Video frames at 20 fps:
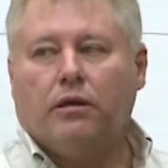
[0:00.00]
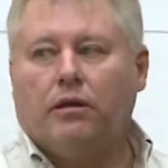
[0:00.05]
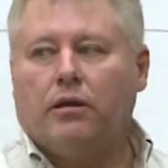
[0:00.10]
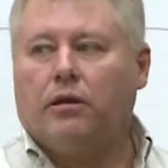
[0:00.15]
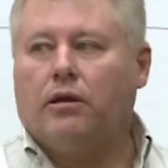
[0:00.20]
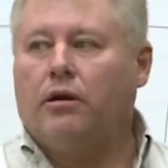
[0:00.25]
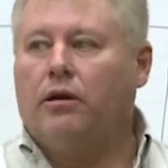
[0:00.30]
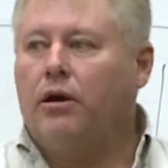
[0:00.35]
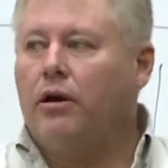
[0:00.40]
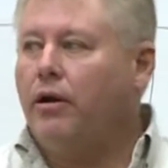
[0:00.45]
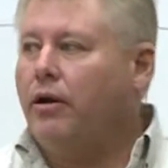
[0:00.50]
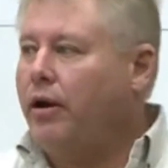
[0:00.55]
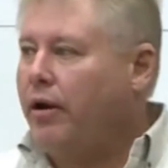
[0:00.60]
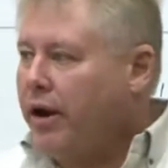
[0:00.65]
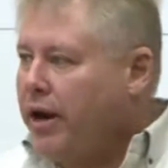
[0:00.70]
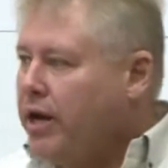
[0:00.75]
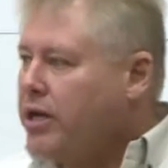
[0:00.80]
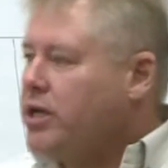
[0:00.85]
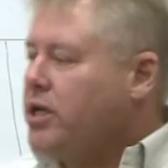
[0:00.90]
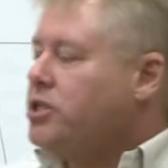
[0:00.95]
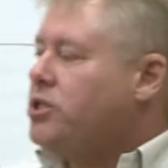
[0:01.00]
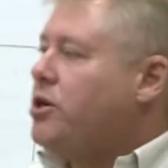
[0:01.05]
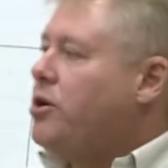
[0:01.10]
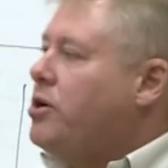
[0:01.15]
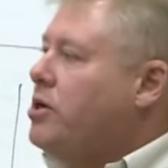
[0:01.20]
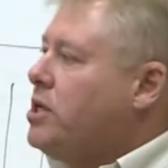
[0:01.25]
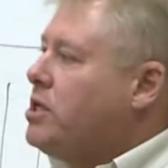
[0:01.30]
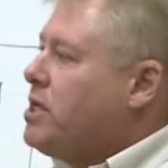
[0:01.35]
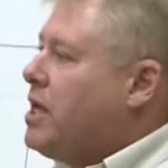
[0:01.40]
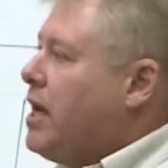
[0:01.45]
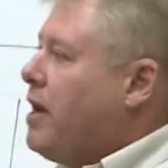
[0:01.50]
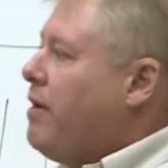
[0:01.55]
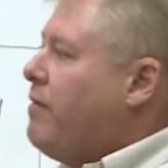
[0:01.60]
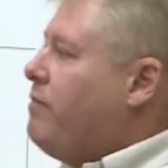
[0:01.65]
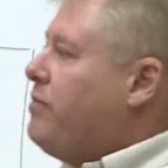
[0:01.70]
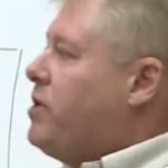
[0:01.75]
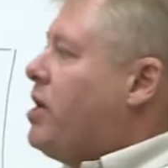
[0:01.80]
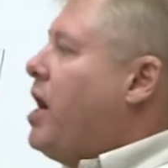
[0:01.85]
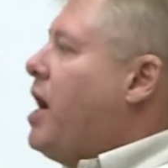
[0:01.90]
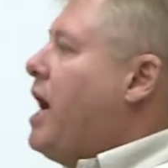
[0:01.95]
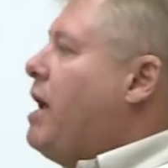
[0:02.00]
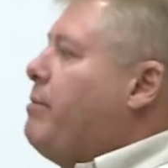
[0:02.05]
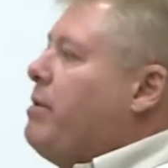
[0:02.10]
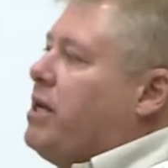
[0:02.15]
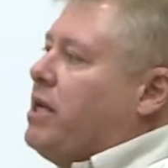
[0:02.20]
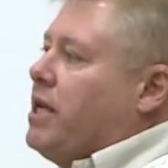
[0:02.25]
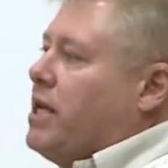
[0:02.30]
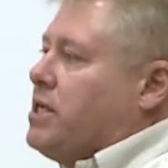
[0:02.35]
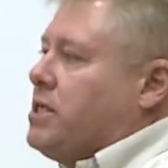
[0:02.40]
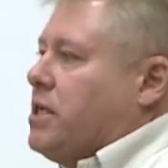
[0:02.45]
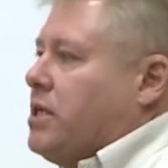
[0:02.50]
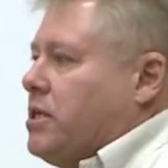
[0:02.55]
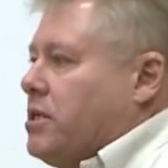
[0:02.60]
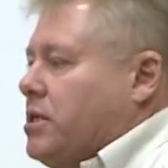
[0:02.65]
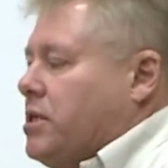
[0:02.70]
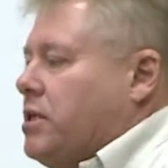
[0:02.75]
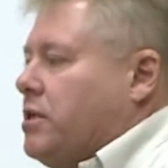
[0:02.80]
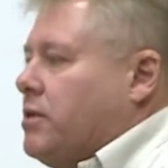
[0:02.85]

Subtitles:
or energy surges, have time and distance.